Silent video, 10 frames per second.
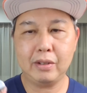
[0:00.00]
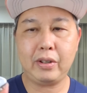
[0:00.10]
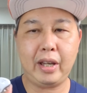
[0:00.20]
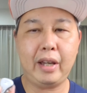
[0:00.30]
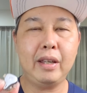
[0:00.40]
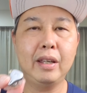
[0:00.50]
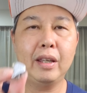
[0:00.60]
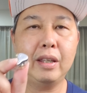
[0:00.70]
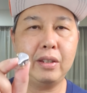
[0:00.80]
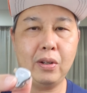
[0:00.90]
Okay,
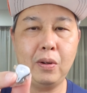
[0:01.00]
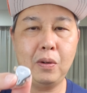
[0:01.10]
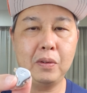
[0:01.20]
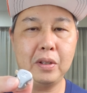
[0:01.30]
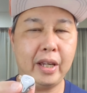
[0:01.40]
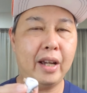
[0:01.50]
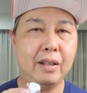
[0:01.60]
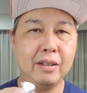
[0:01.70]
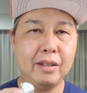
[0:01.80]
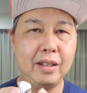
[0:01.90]
so
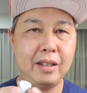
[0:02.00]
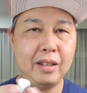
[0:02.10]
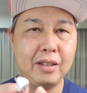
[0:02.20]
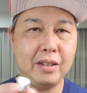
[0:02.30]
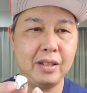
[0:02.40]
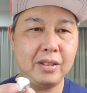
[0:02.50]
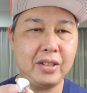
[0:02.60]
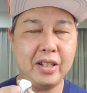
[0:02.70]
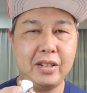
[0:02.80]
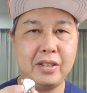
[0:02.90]
yeah,
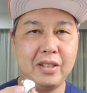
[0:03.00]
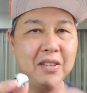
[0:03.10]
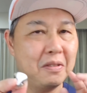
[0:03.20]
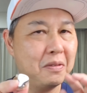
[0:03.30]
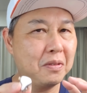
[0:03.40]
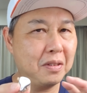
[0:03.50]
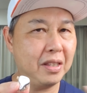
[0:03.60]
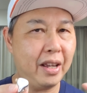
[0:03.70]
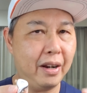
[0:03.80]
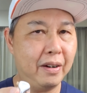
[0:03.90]
it's just
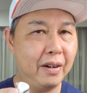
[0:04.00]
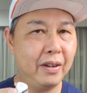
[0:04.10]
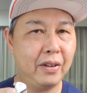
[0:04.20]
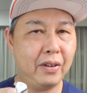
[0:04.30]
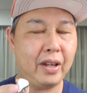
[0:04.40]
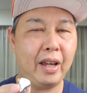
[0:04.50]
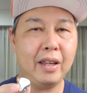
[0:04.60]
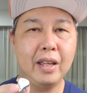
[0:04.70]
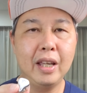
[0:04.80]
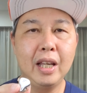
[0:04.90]
there.
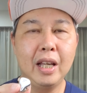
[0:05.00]
Okay,